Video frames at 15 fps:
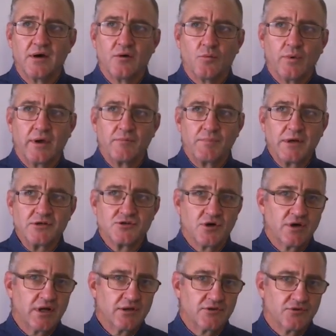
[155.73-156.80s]
we have been
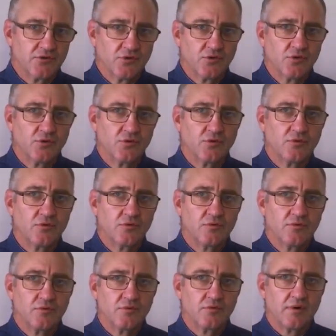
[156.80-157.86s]
journeying through
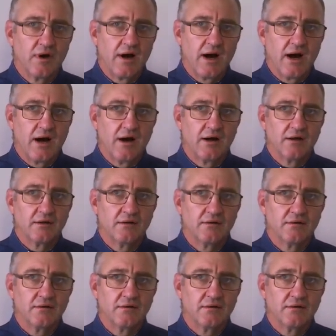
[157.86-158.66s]
how